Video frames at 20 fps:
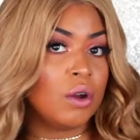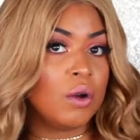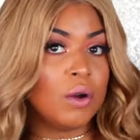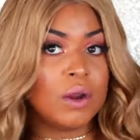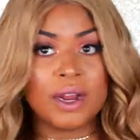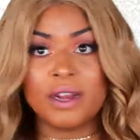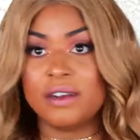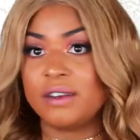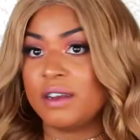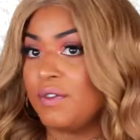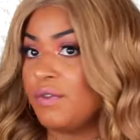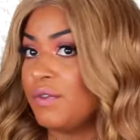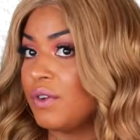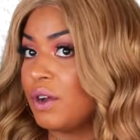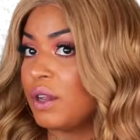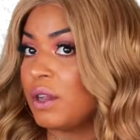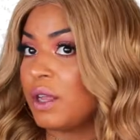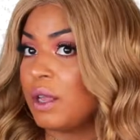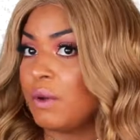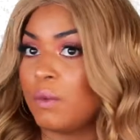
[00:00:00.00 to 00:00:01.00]
know, and I
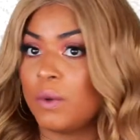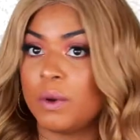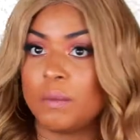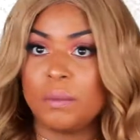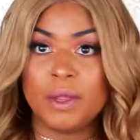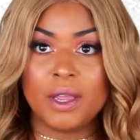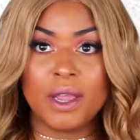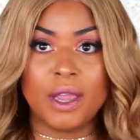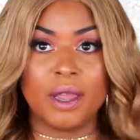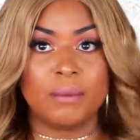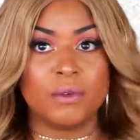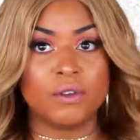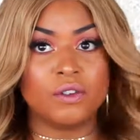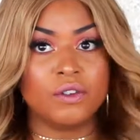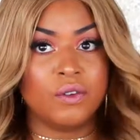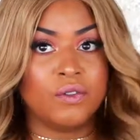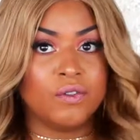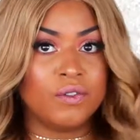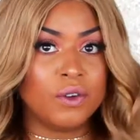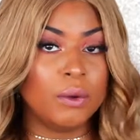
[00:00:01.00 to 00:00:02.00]
definitely would be able
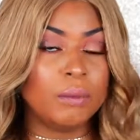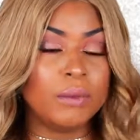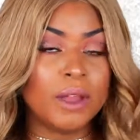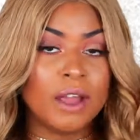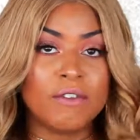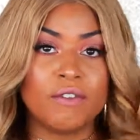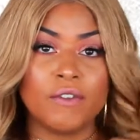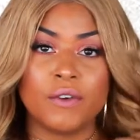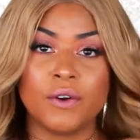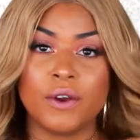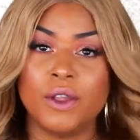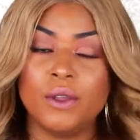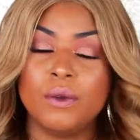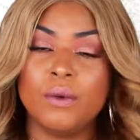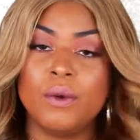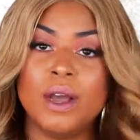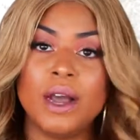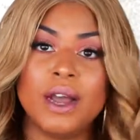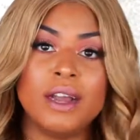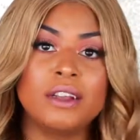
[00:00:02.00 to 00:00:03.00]
to film that for
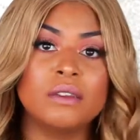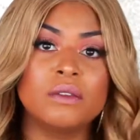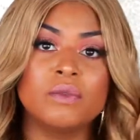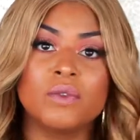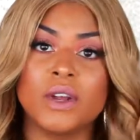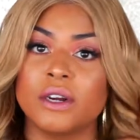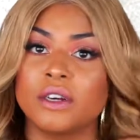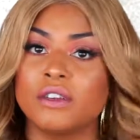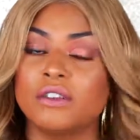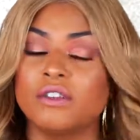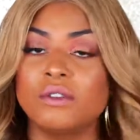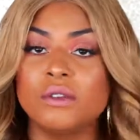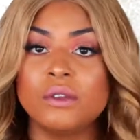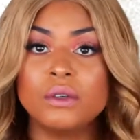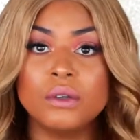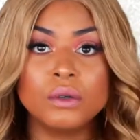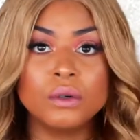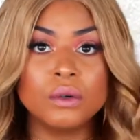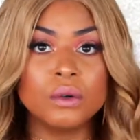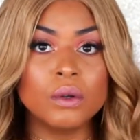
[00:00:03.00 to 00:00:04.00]
you guys very
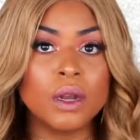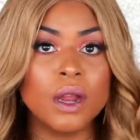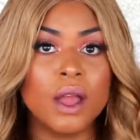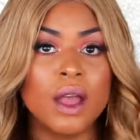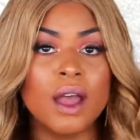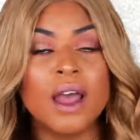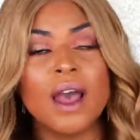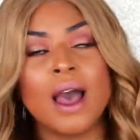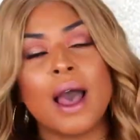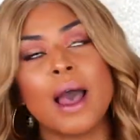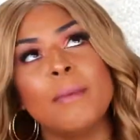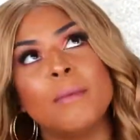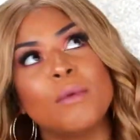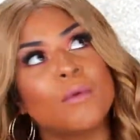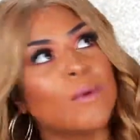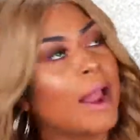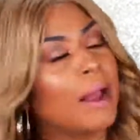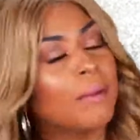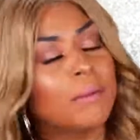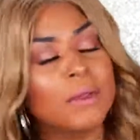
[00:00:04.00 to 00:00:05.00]
soon. I'm
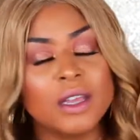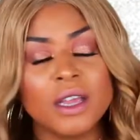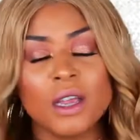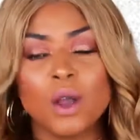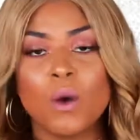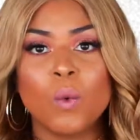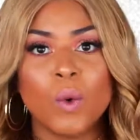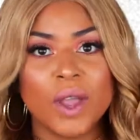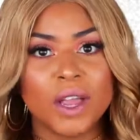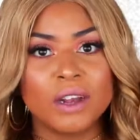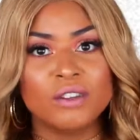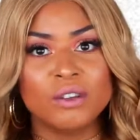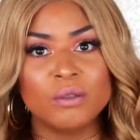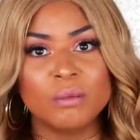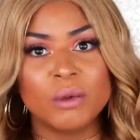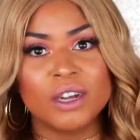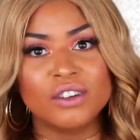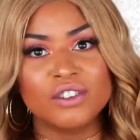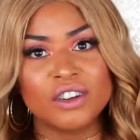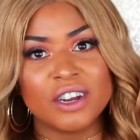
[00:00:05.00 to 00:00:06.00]
rambling way too
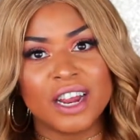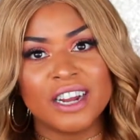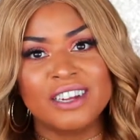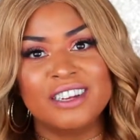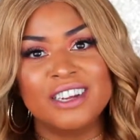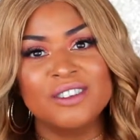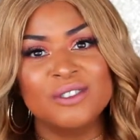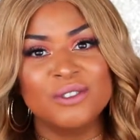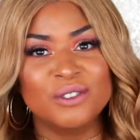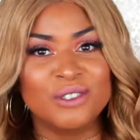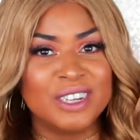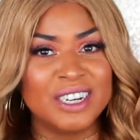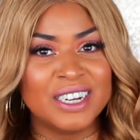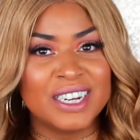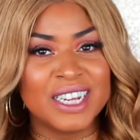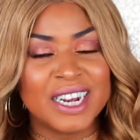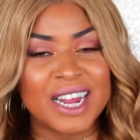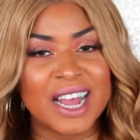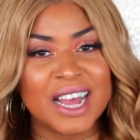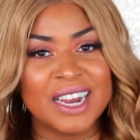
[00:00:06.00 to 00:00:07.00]
much, and I do need
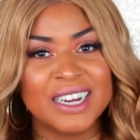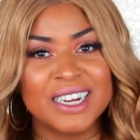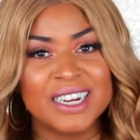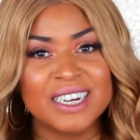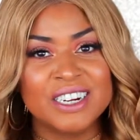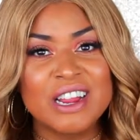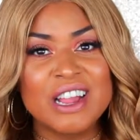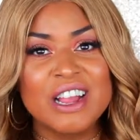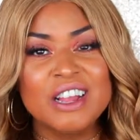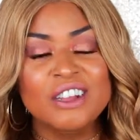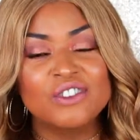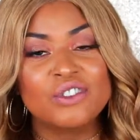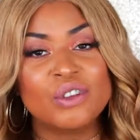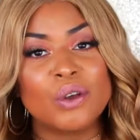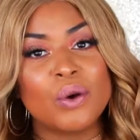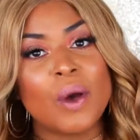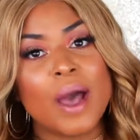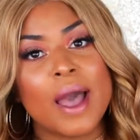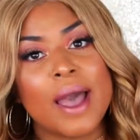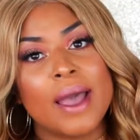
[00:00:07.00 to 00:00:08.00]
to get out of here,
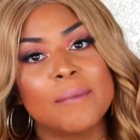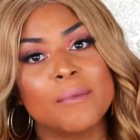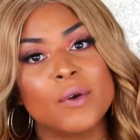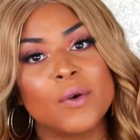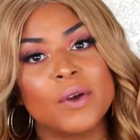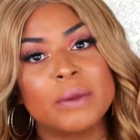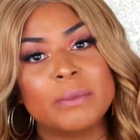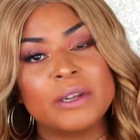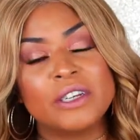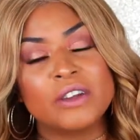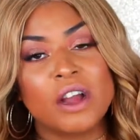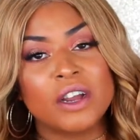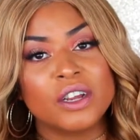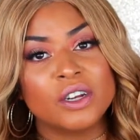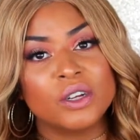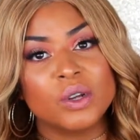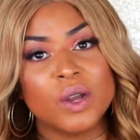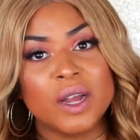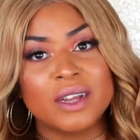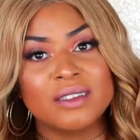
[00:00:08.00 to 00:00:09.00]
so I'm going to be
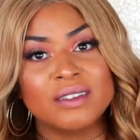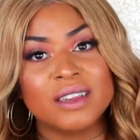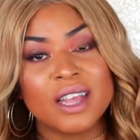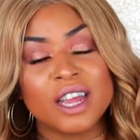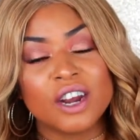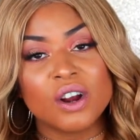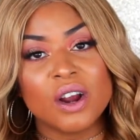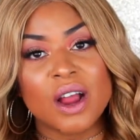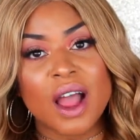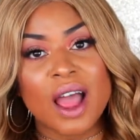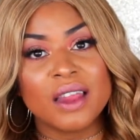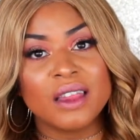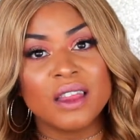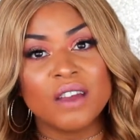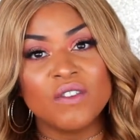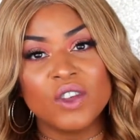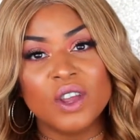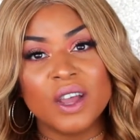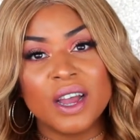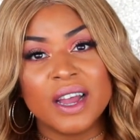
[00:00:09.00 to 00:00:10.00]
talking to you guys later. I
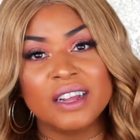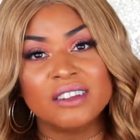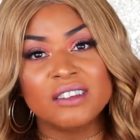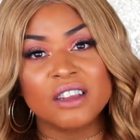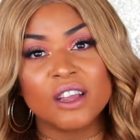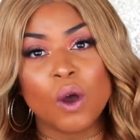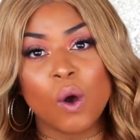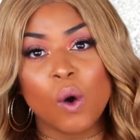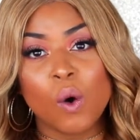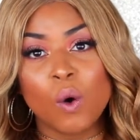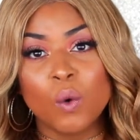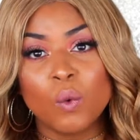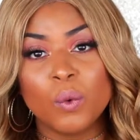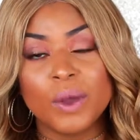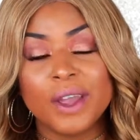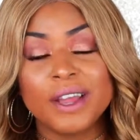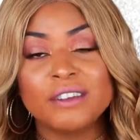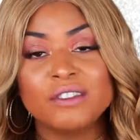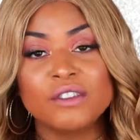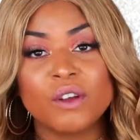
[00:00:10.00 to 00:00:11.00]
love you guys like
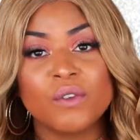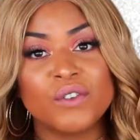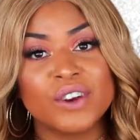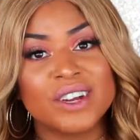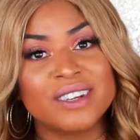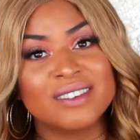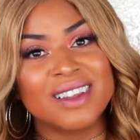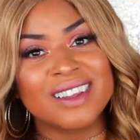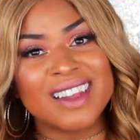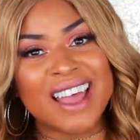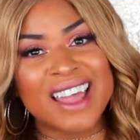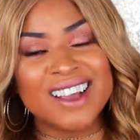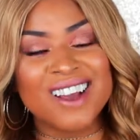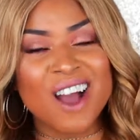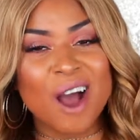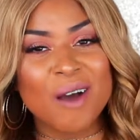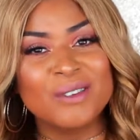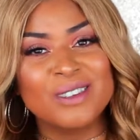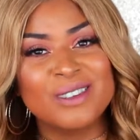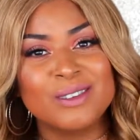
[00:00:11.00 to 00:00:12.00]
always. Don't forget to like,
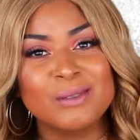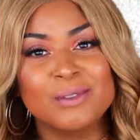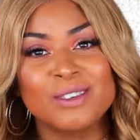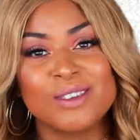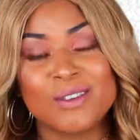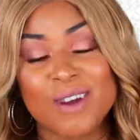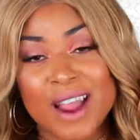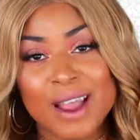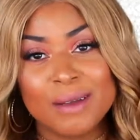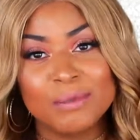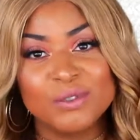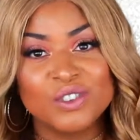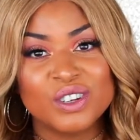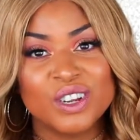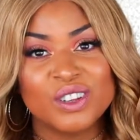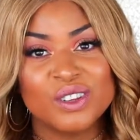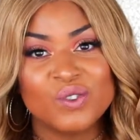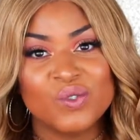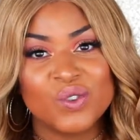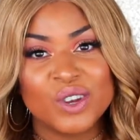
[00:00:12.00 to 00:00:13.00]
comment, subscribe,
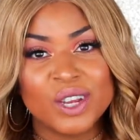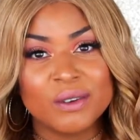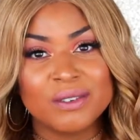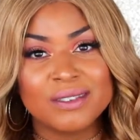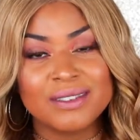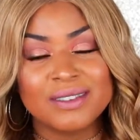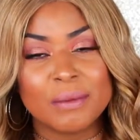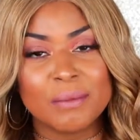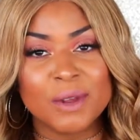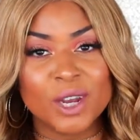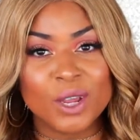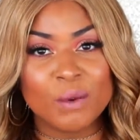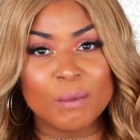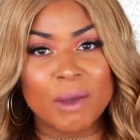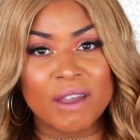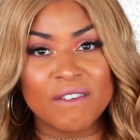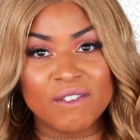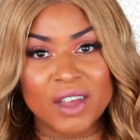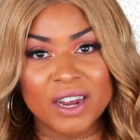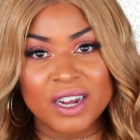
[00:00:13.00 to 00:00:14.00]
share this video with somebody who
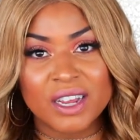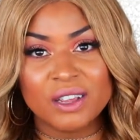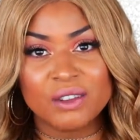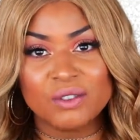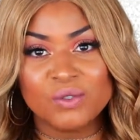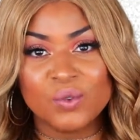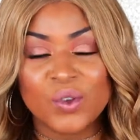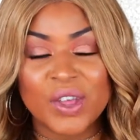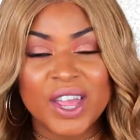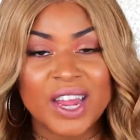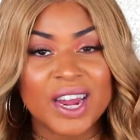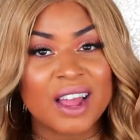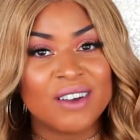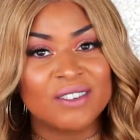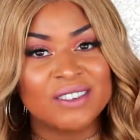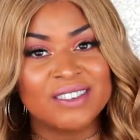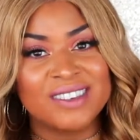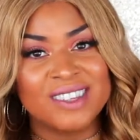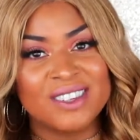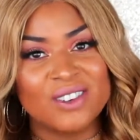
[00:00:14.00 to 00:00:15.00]
might find it useful, and I
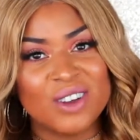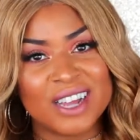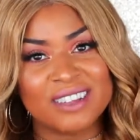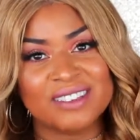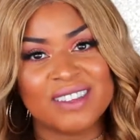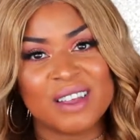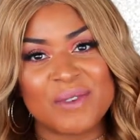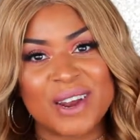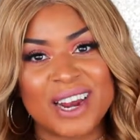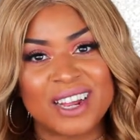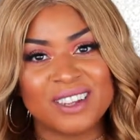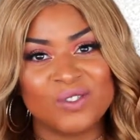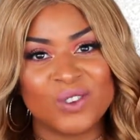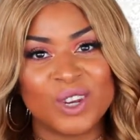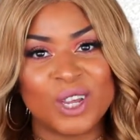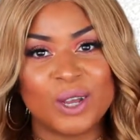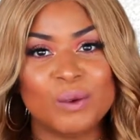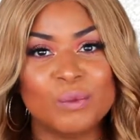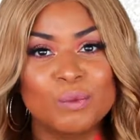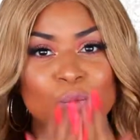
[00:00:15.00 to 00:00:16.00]
will see you guys in my next
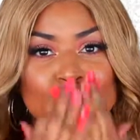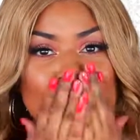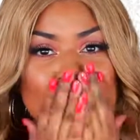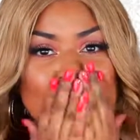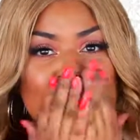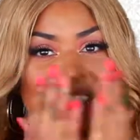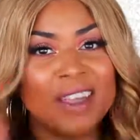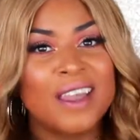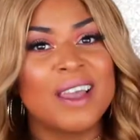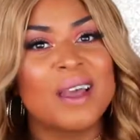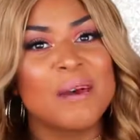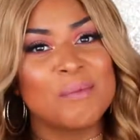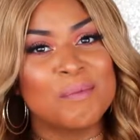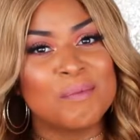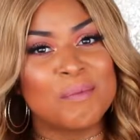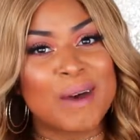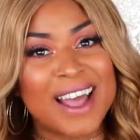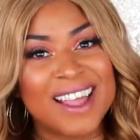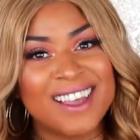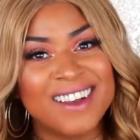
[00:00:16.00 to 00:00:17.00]
video.
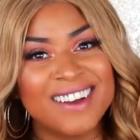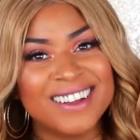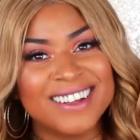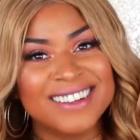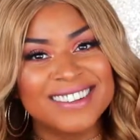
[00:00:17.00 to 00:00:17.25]
Bye